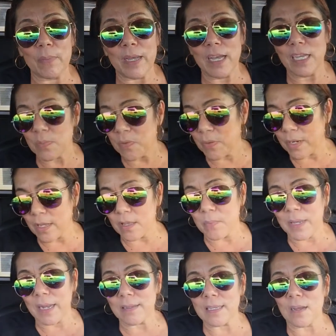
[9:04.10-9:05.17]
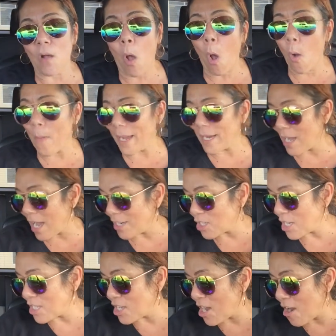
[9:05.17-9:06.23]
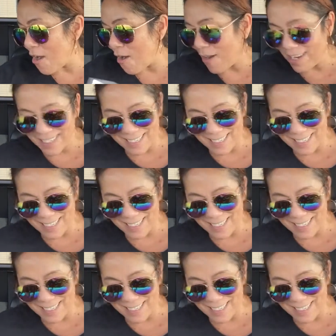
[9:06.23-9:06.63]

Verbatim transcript: when my husband put it on the bed, I was like, oh my gosh, it's here.